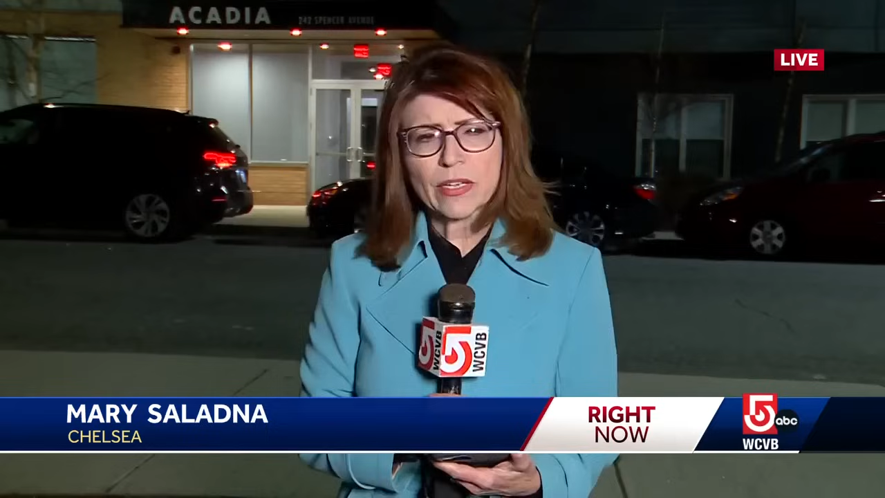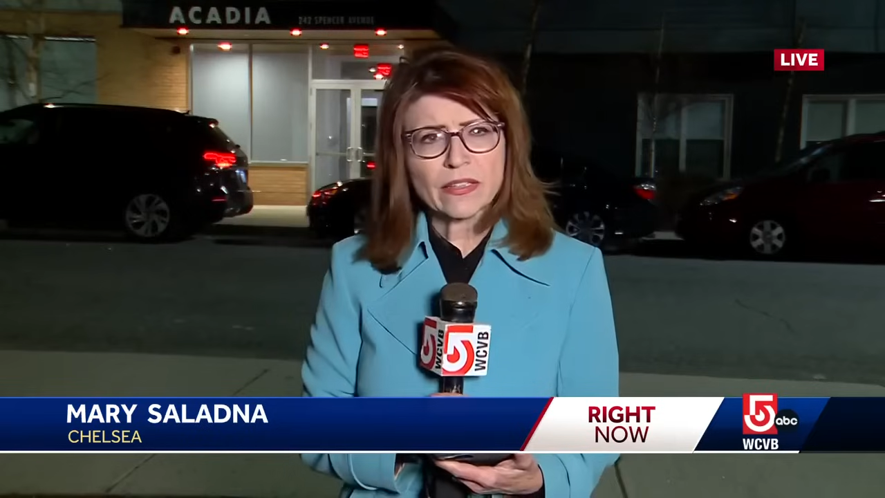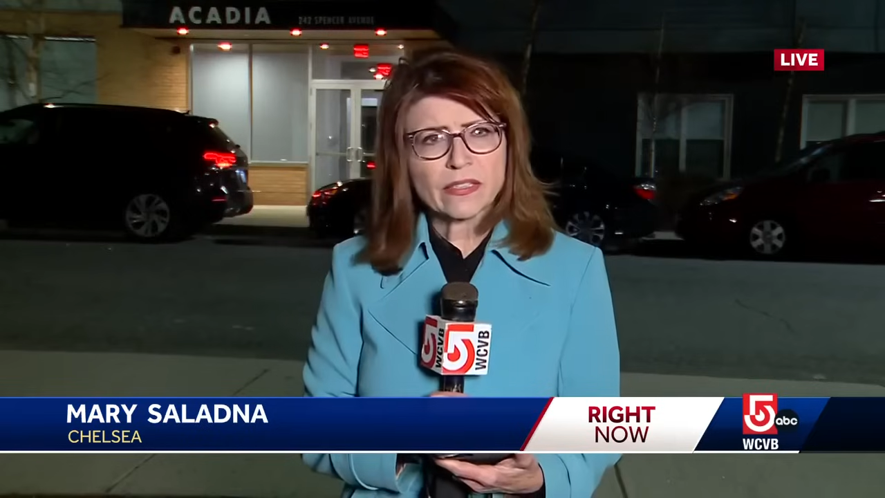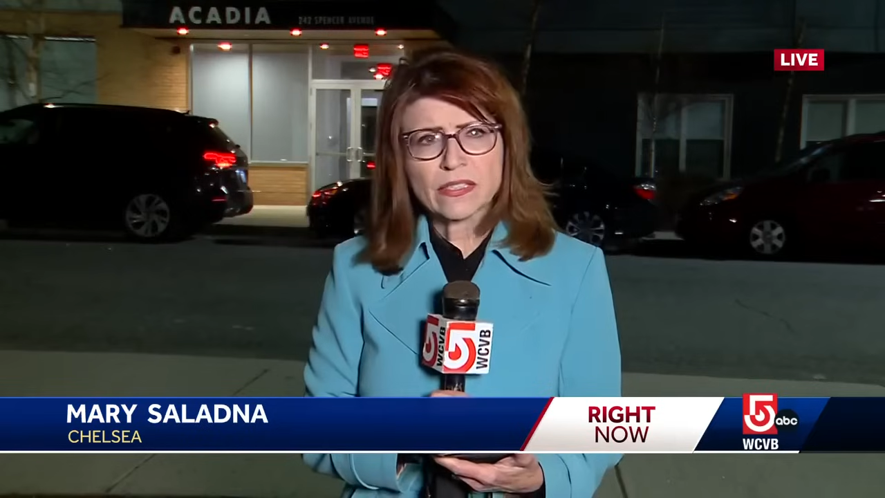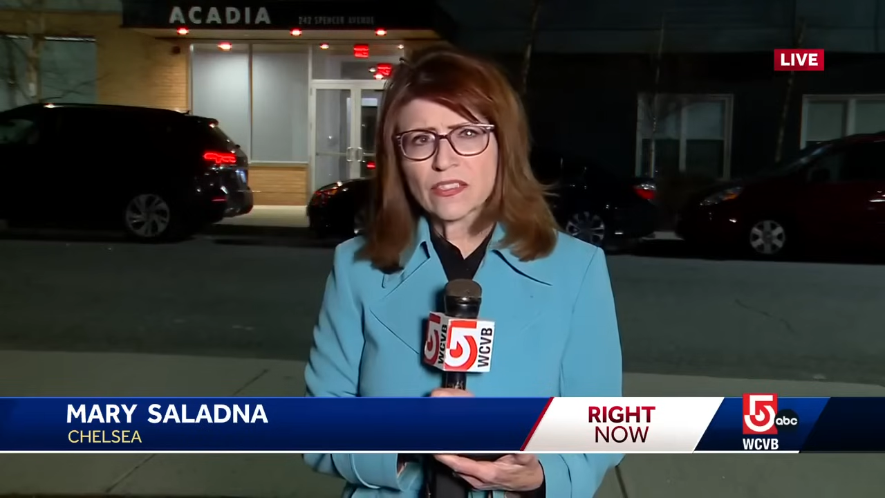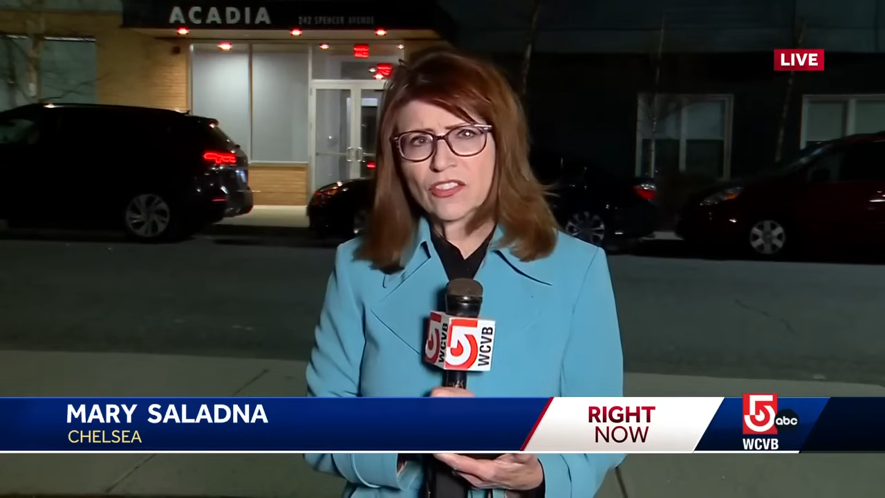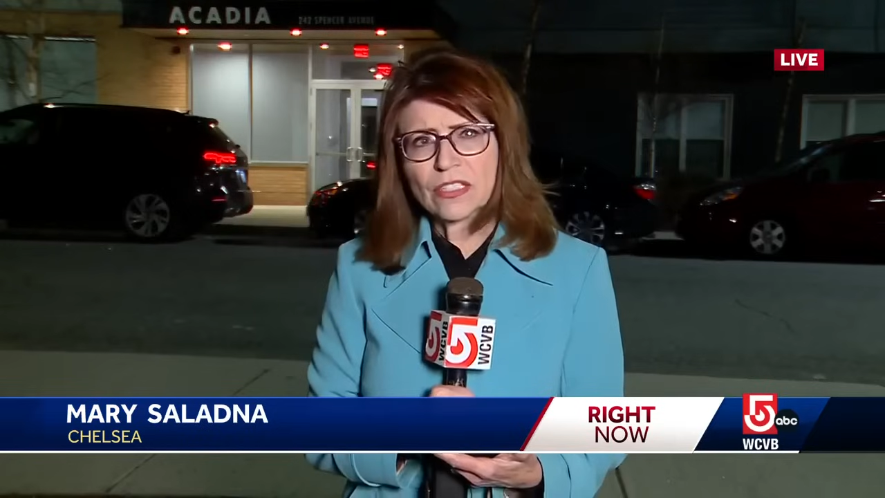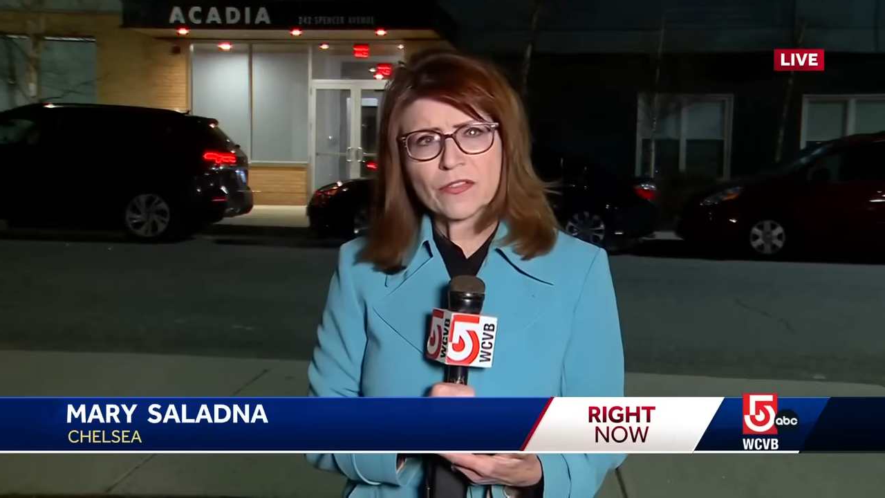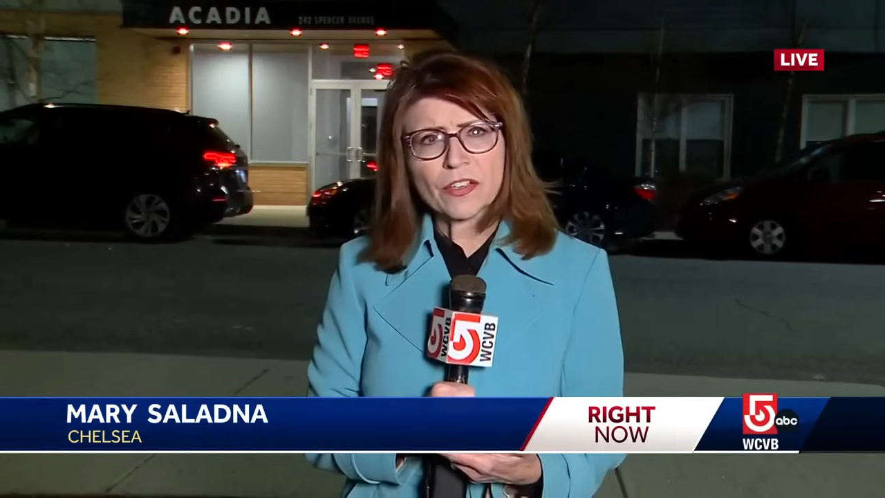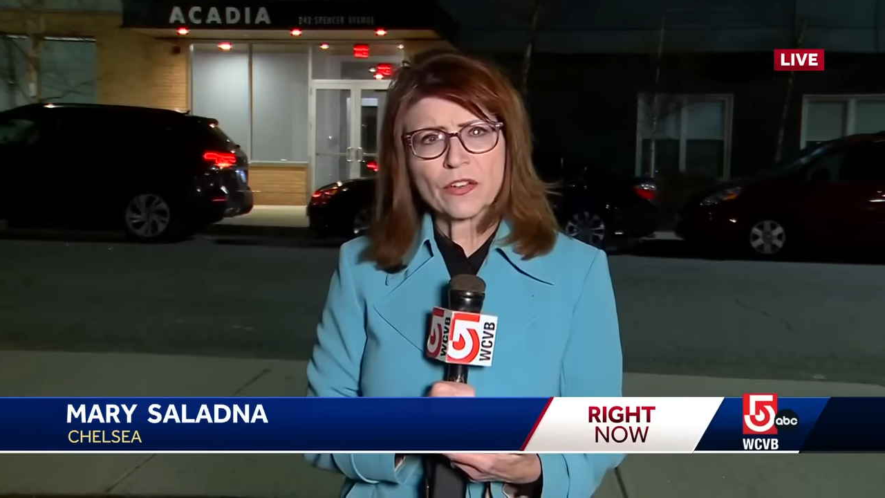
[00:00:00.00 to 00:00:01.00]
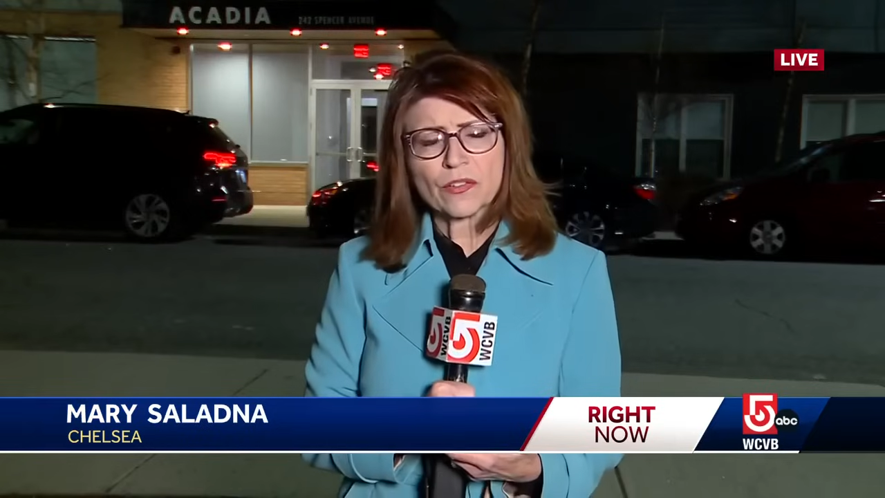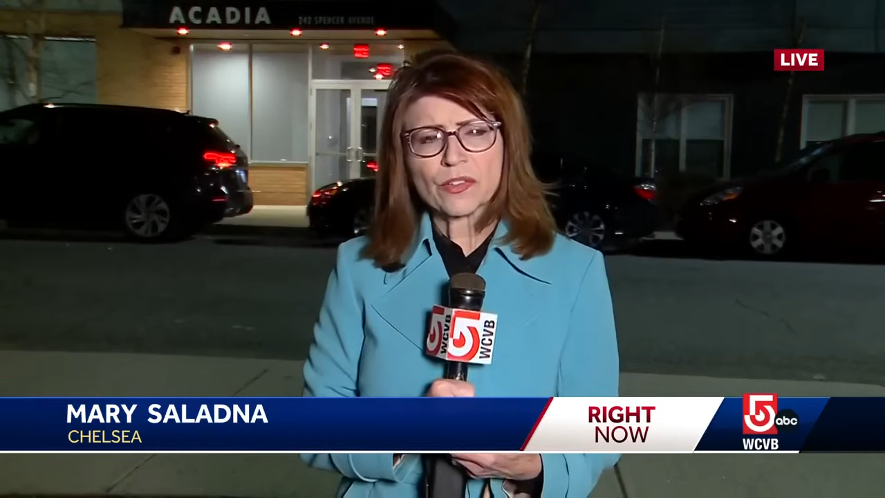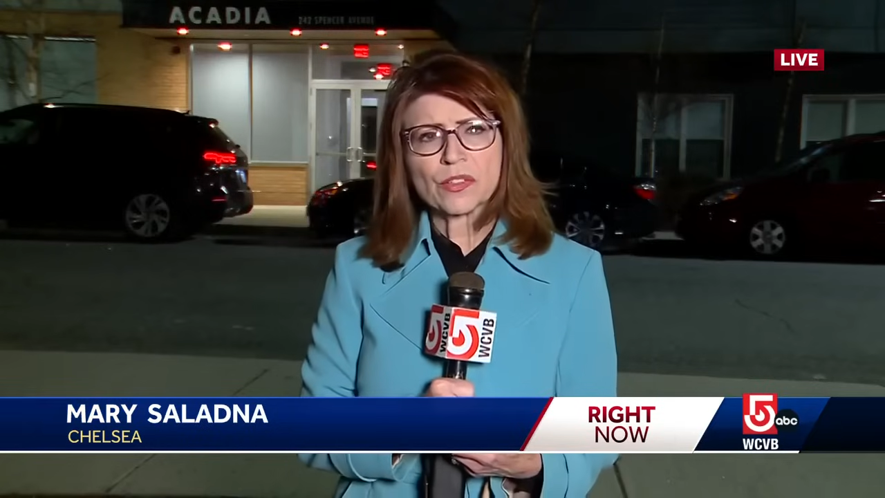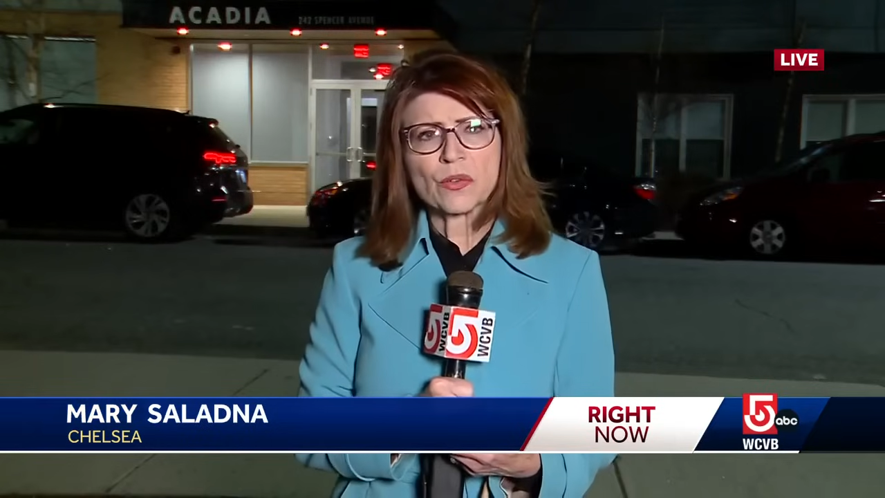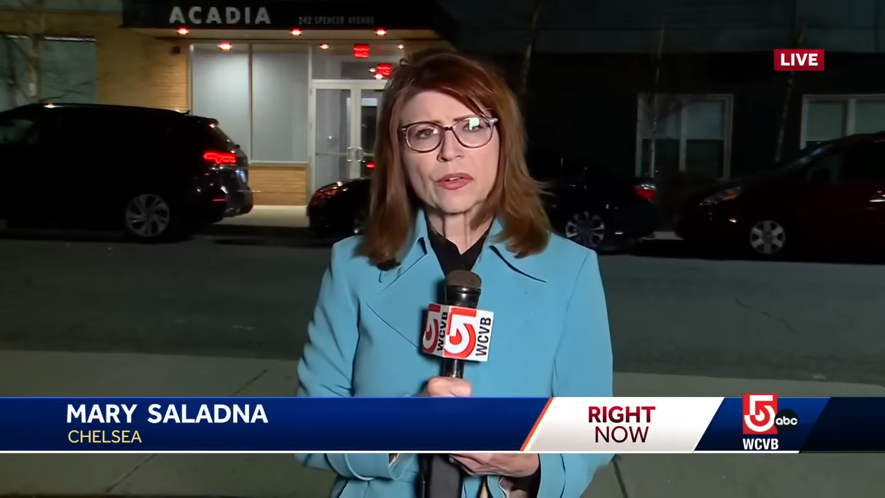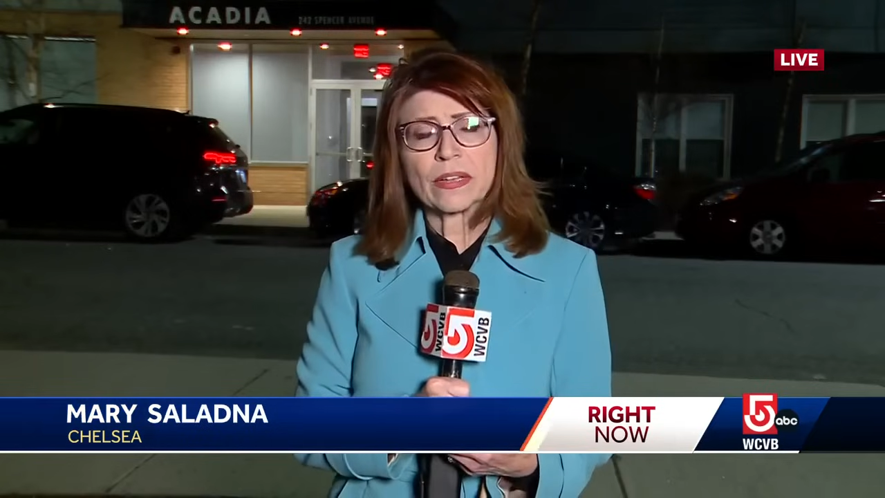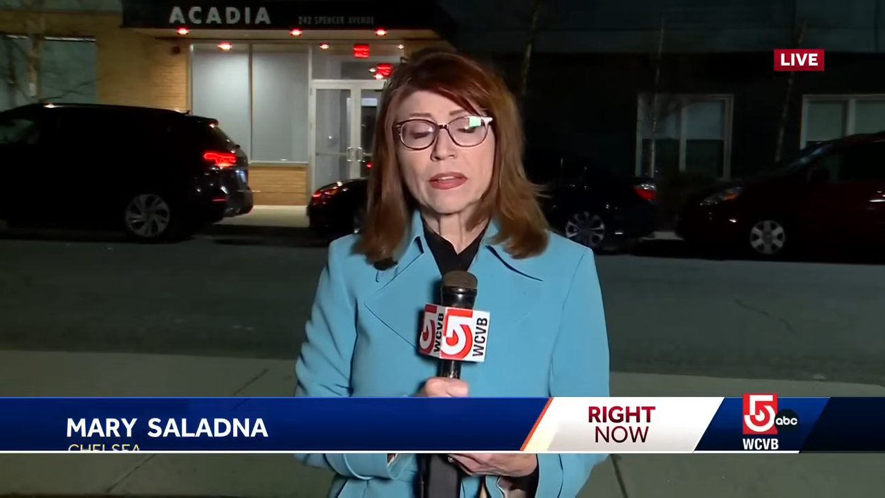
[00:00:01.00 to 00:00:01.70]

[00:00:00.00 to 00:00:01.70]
This is such a difficult story.